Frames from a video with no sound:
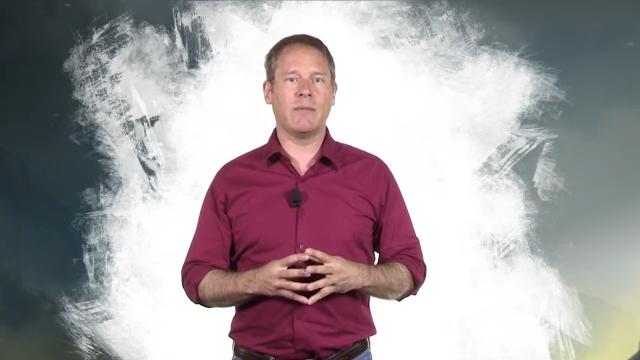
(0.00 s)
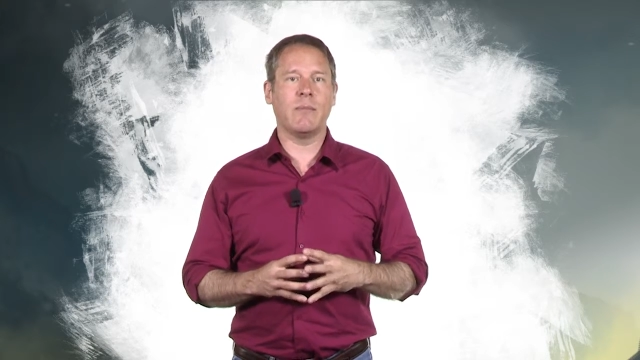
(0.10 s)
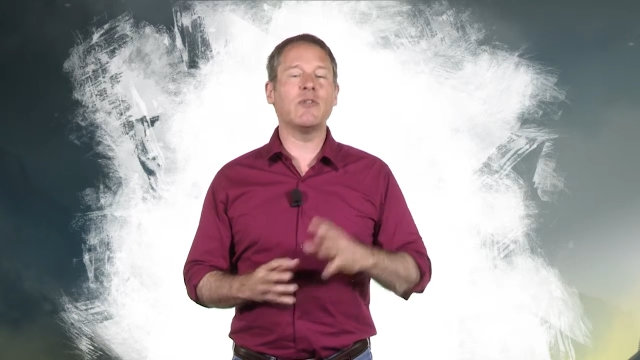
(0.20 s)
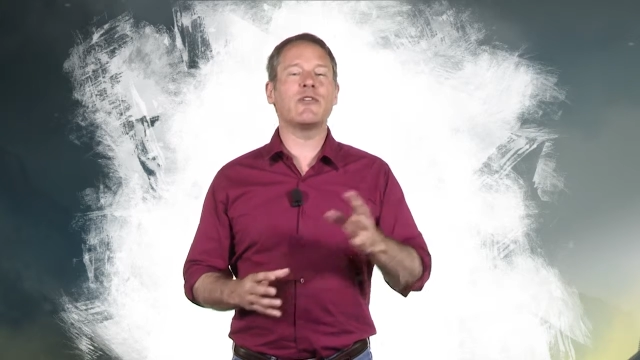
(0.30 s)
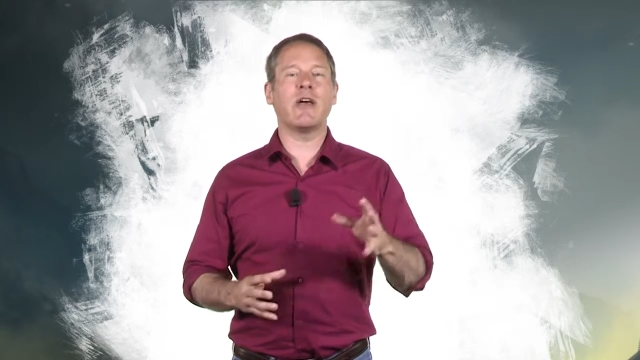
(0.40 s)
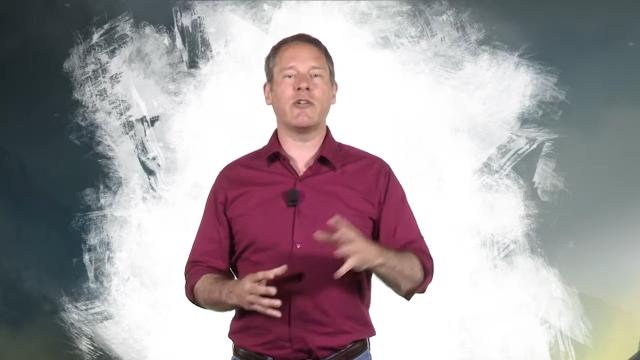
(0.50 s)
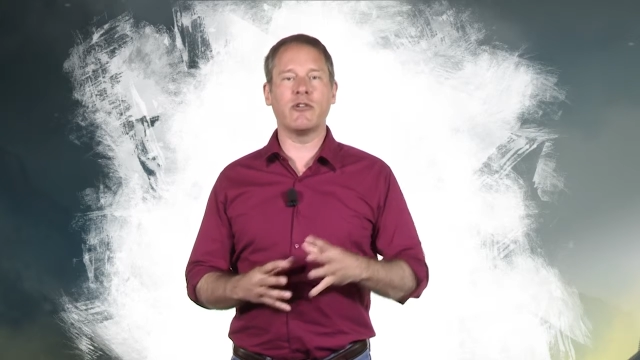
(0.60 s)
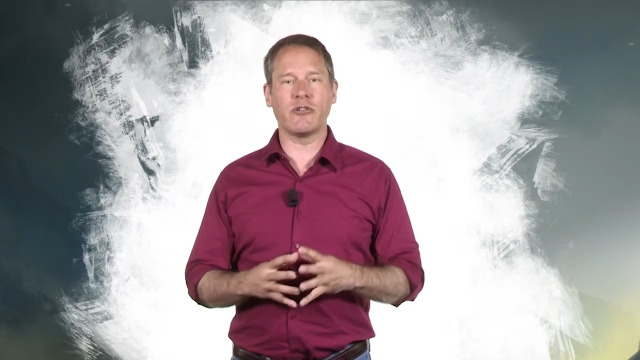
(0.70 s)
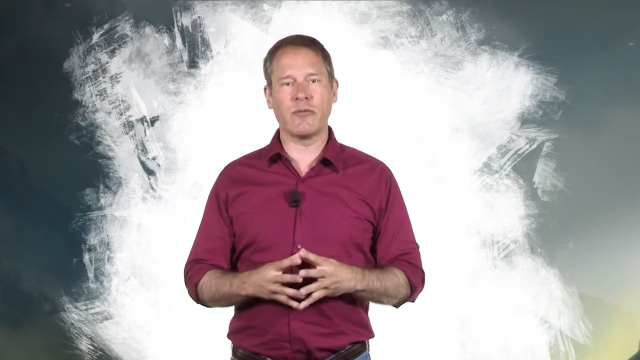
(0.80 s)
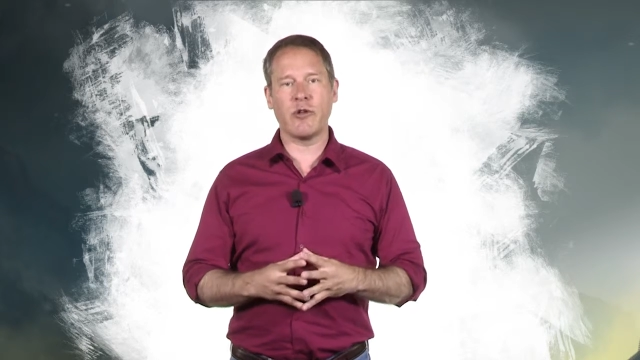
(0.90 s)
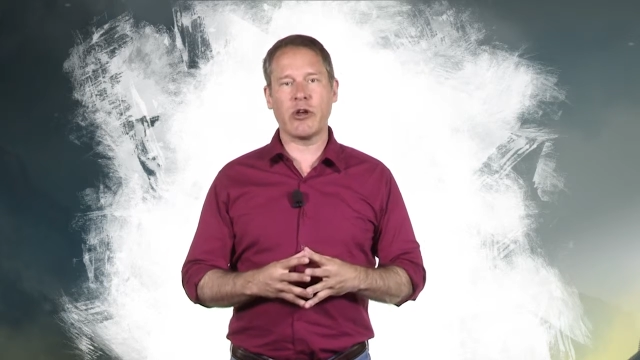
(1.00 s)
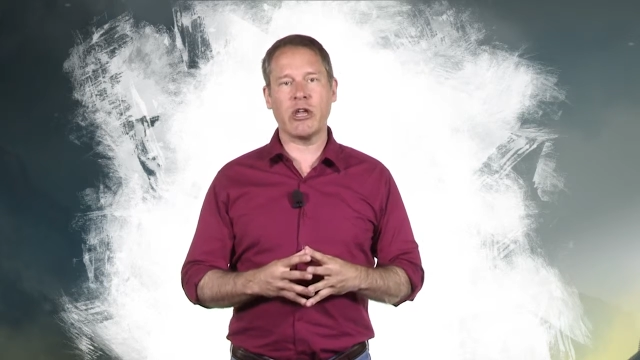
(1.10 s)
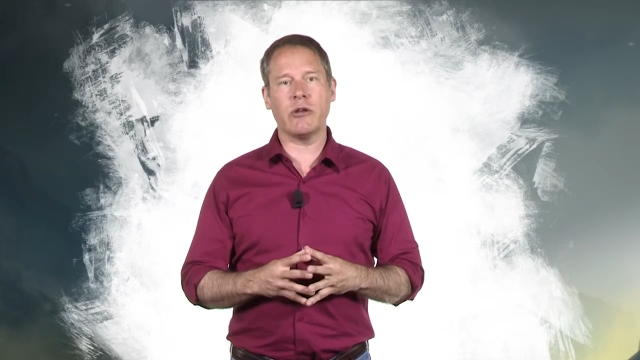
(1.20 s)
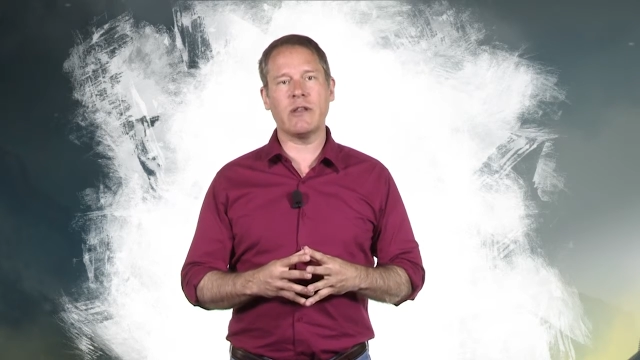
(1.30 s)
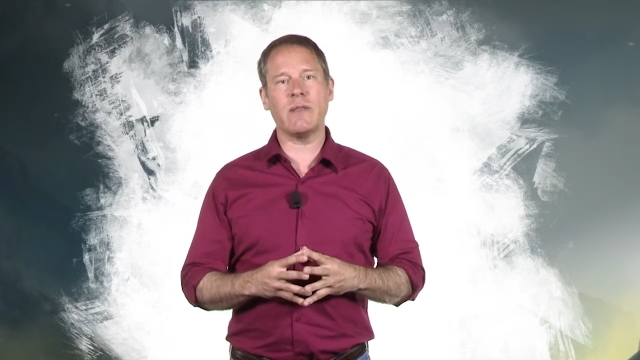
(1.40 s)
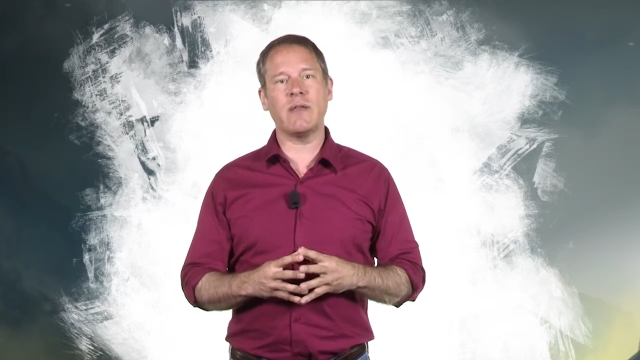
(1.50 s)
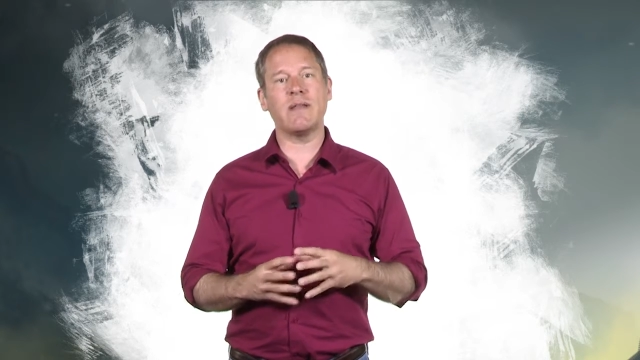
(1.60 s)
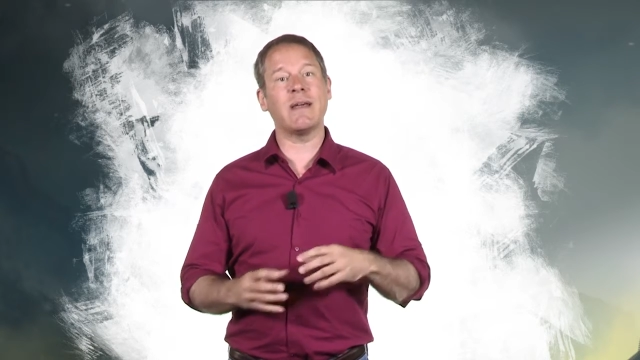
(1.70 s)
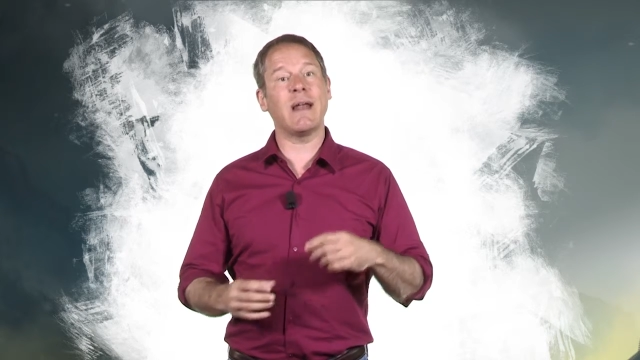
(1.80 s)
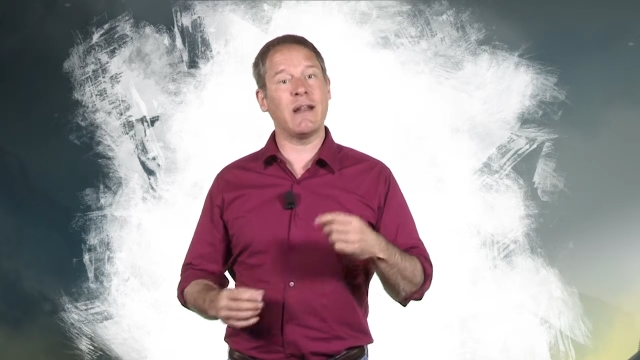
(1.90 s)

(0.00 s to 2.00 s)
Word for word: Most editors of Don Quixote think that